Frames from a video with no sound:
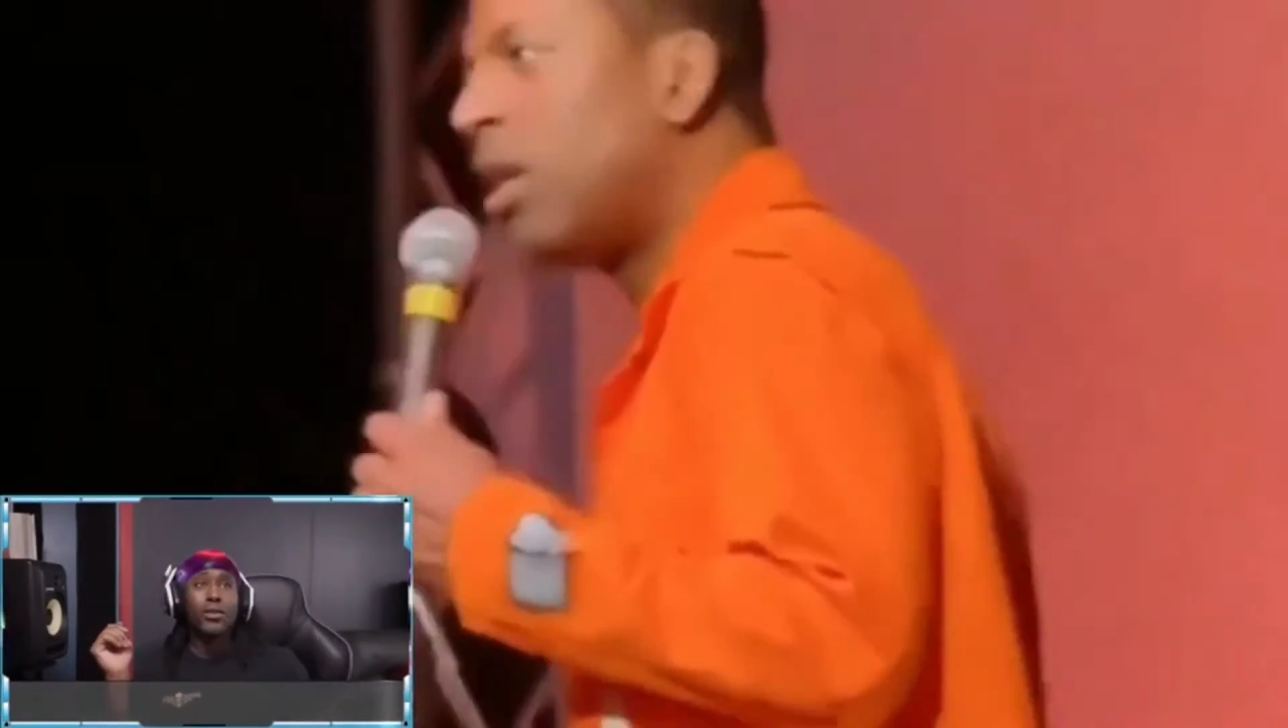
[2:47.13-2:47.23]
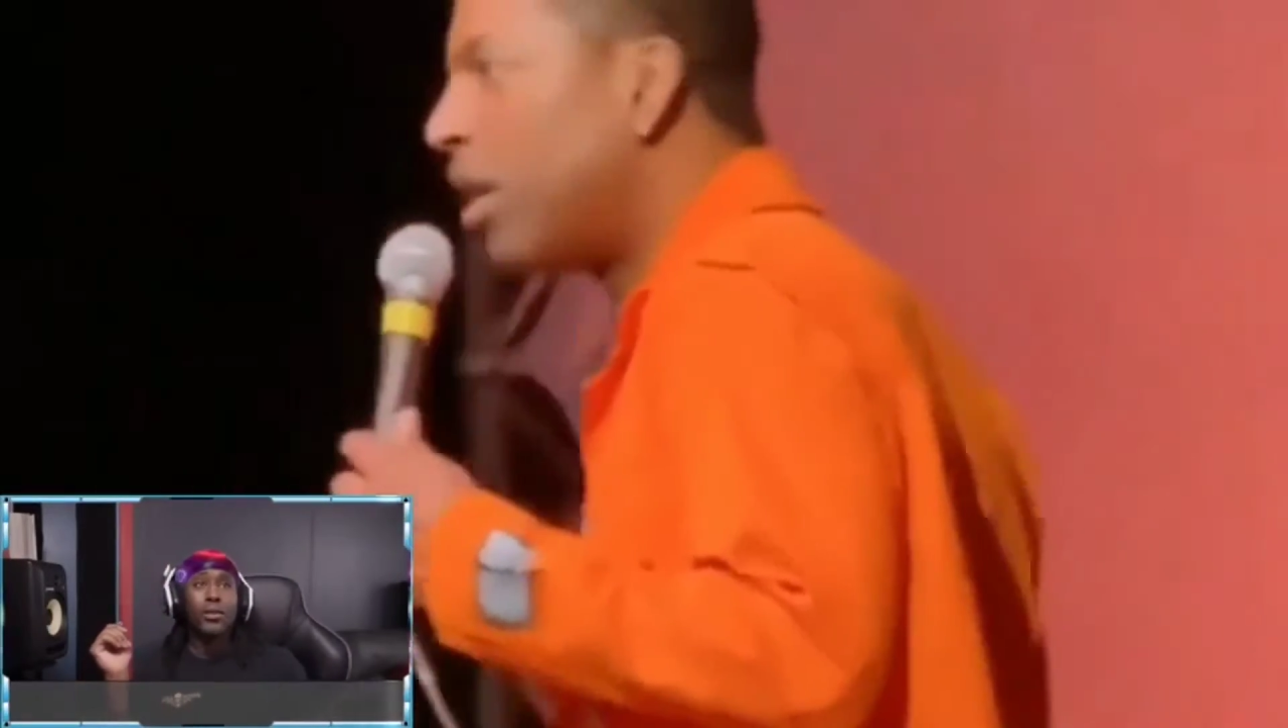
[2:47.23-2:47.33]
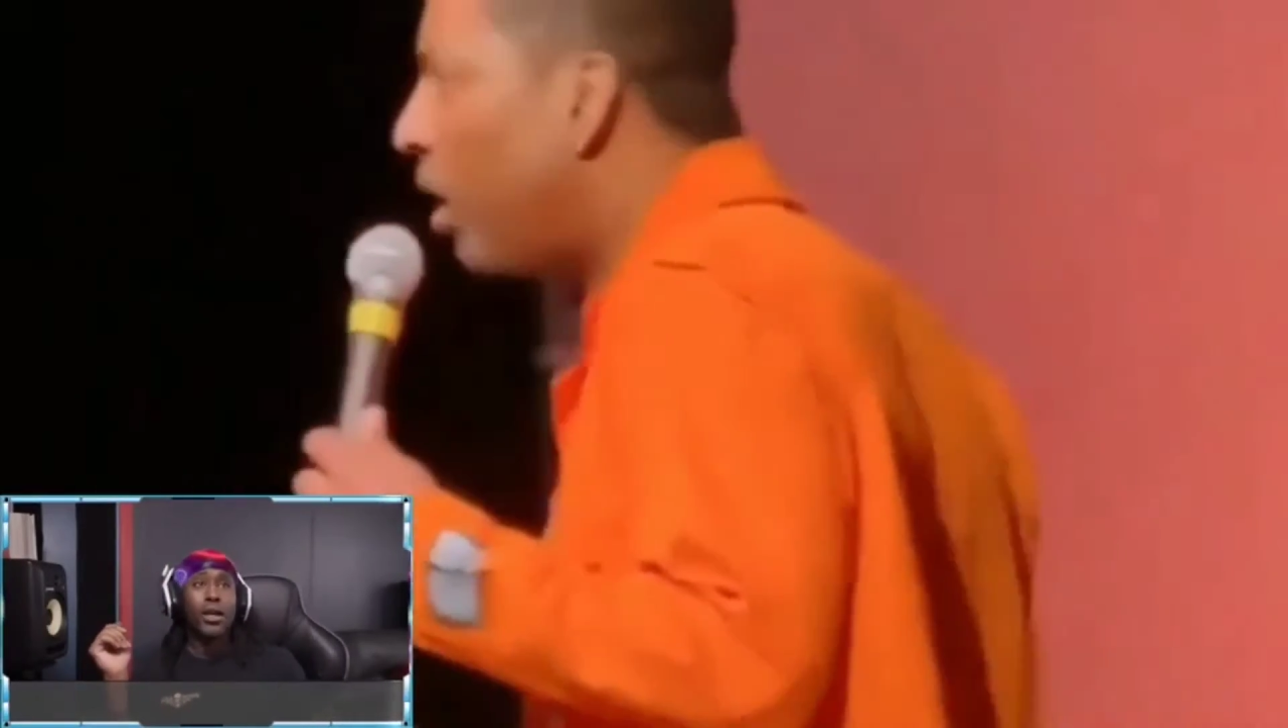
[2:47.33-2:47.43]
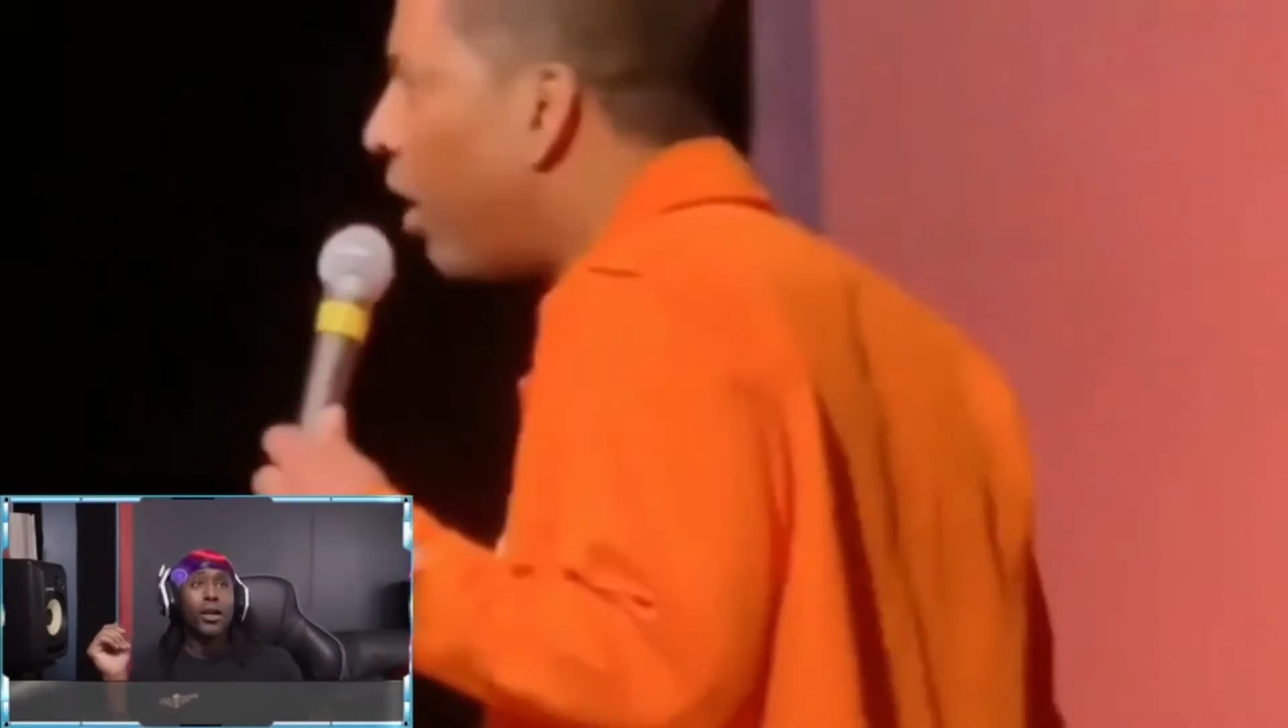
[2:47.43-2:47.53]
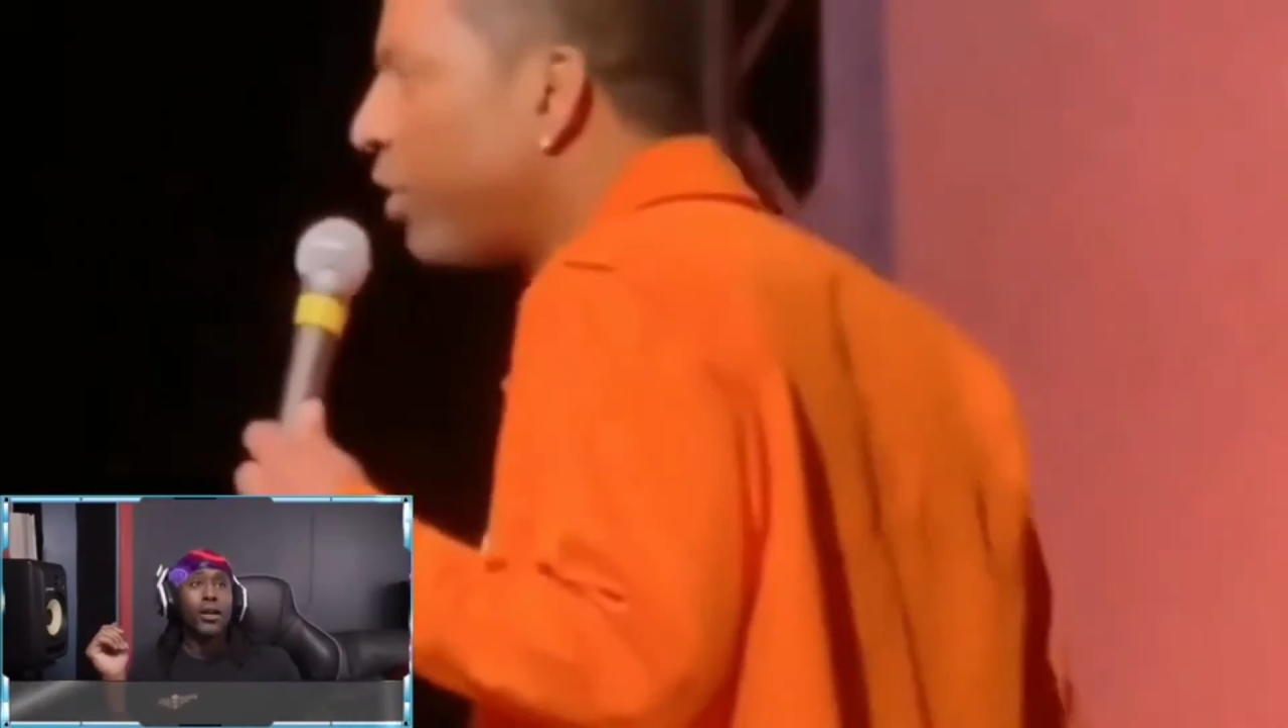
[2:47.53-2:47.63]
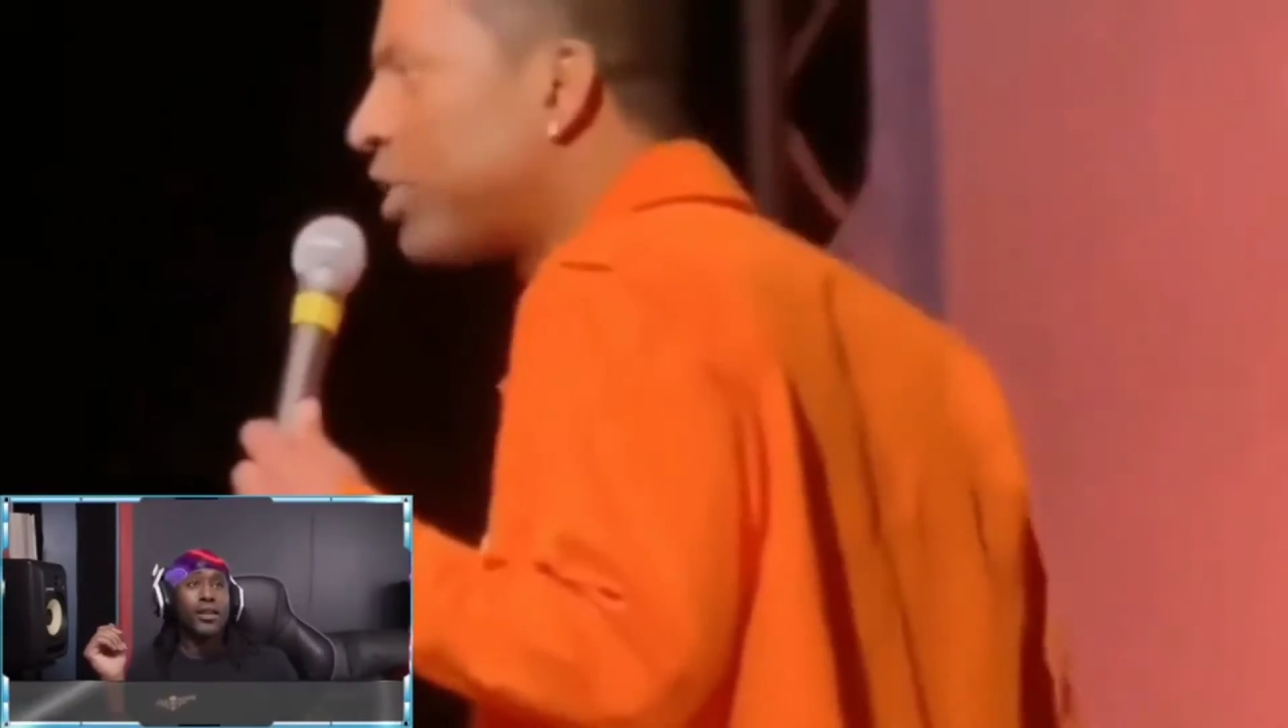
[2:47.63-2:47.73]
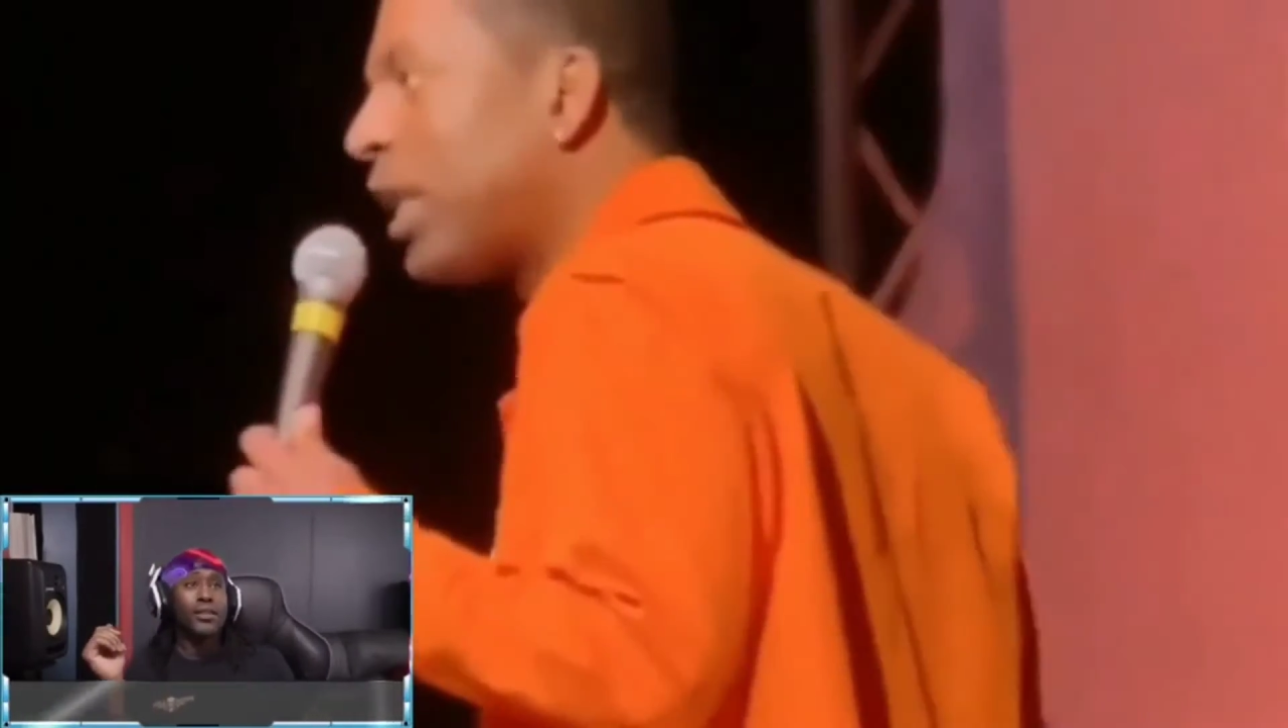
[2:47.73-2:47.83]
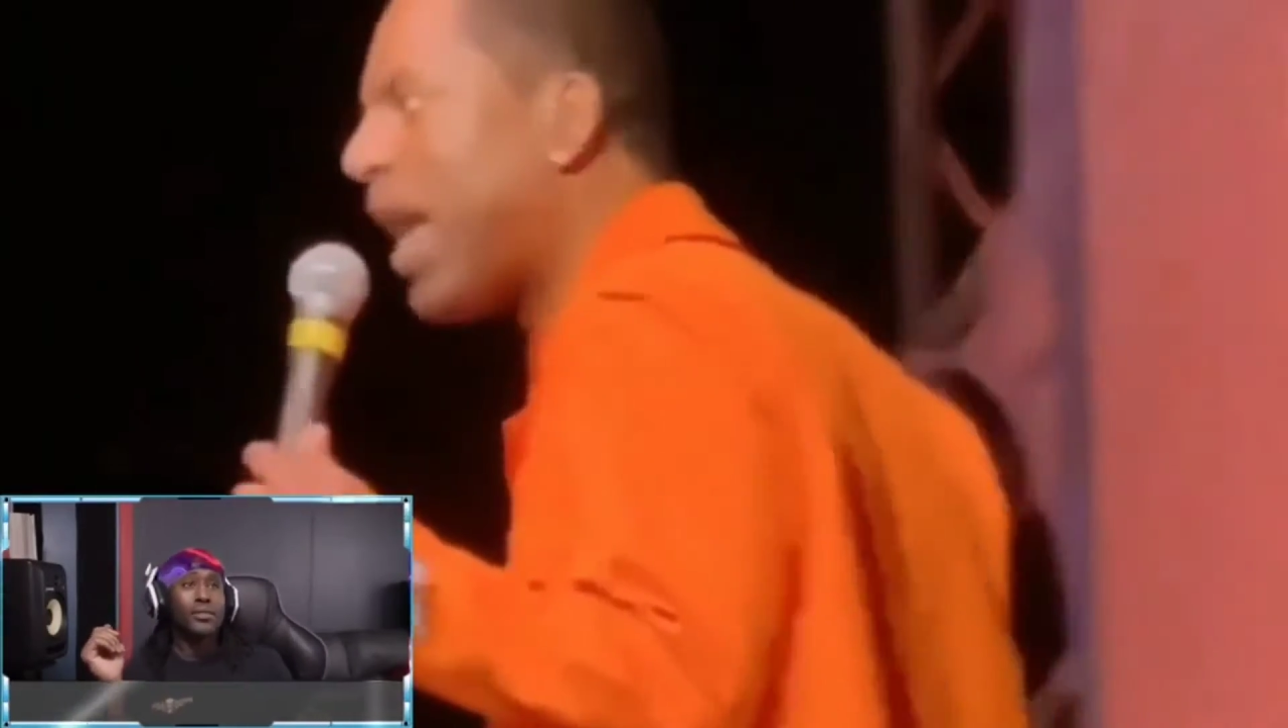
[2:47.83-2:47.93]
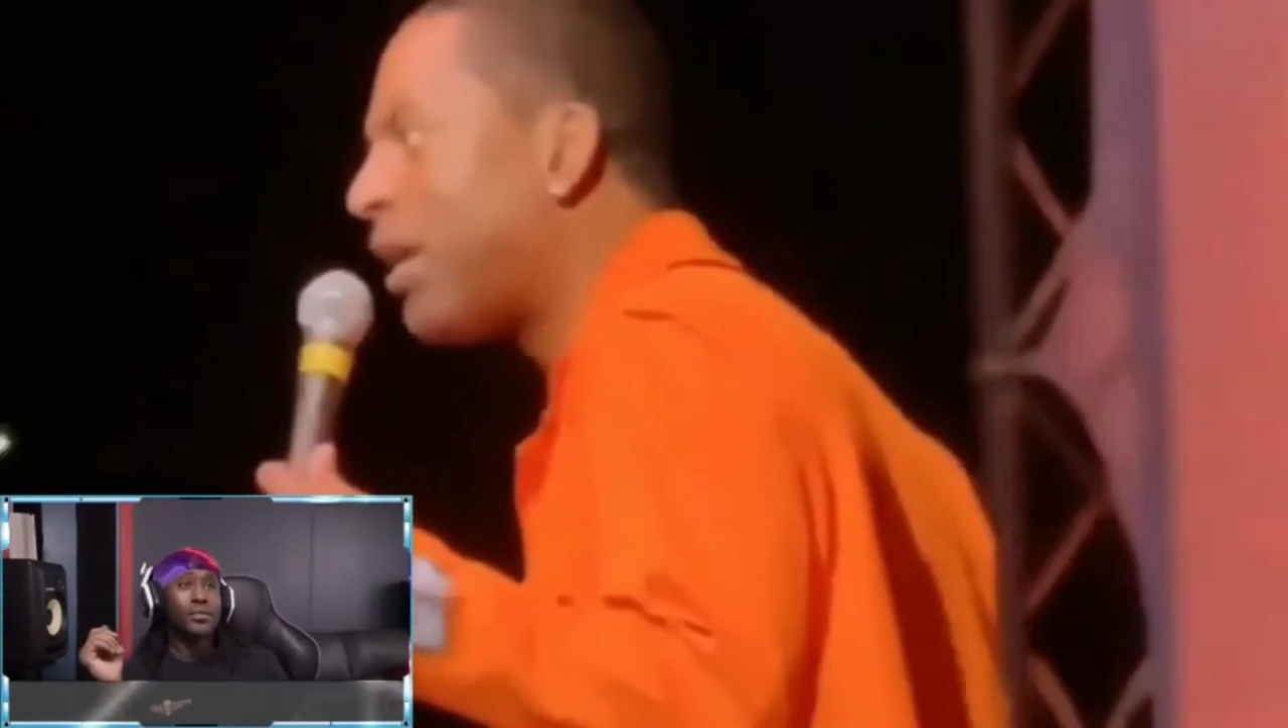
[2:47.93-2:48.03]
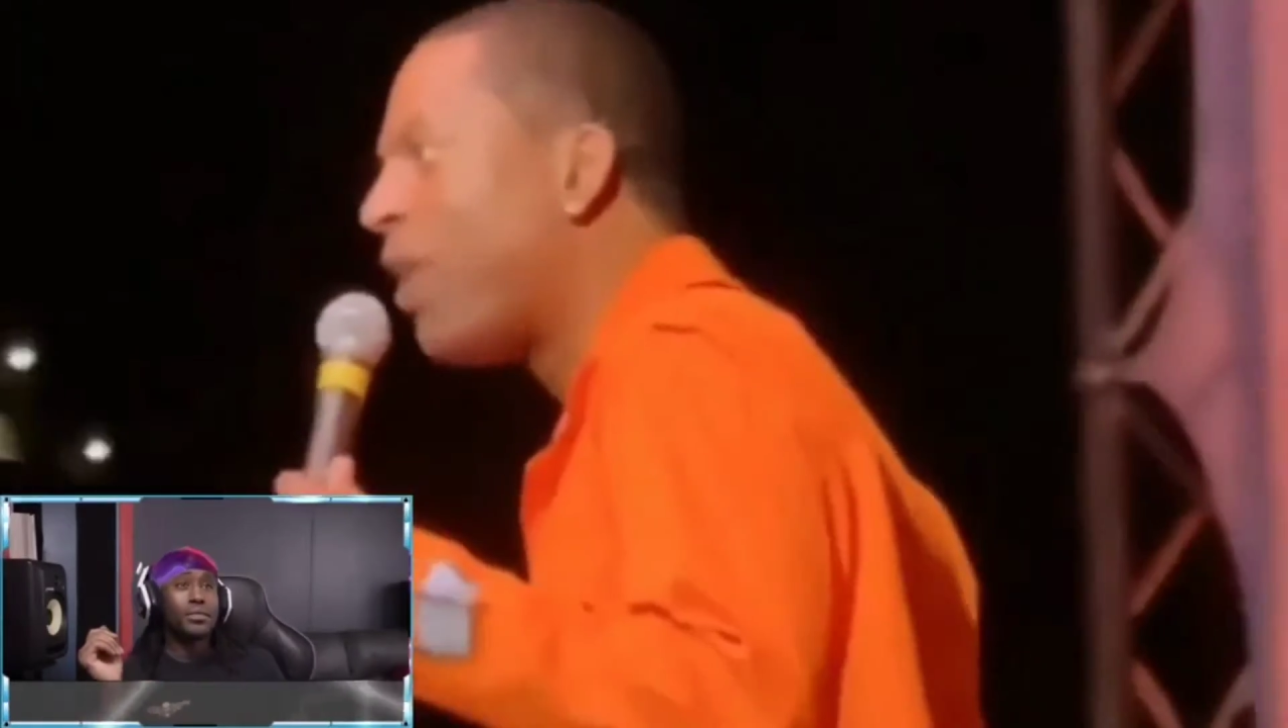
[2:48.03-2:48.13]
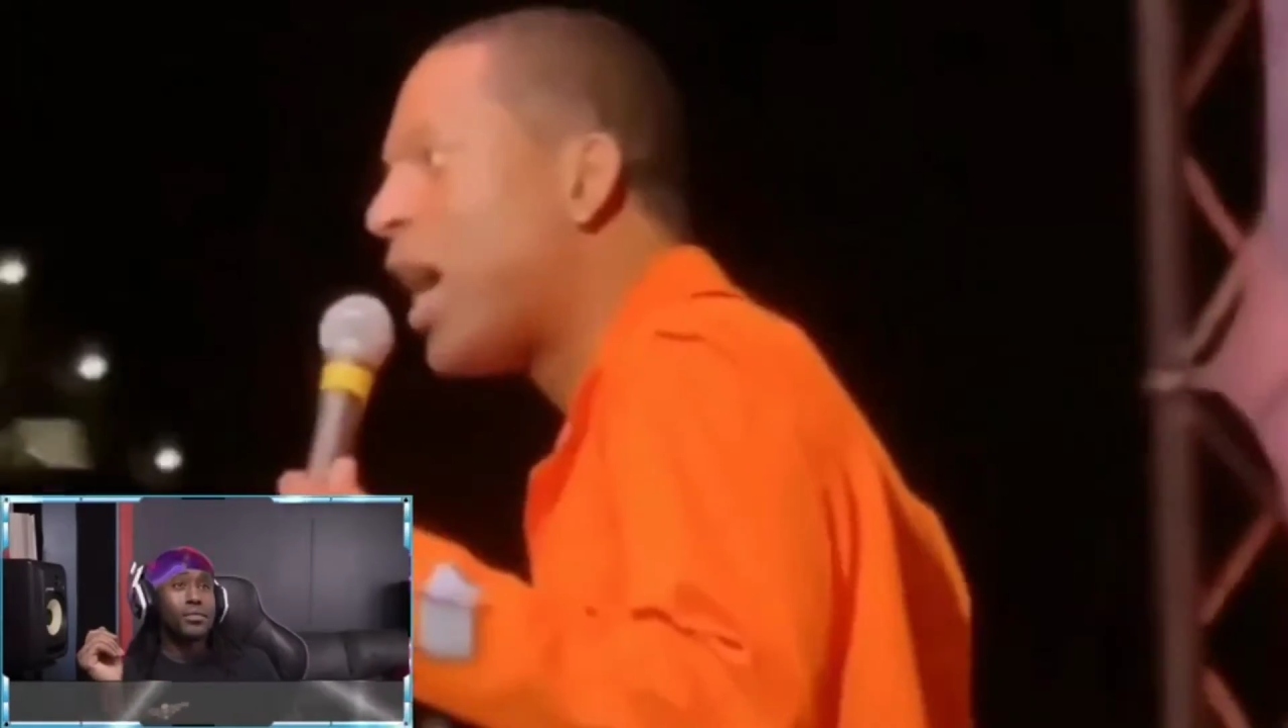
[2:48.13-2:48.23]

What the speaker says: Oh, it's a lot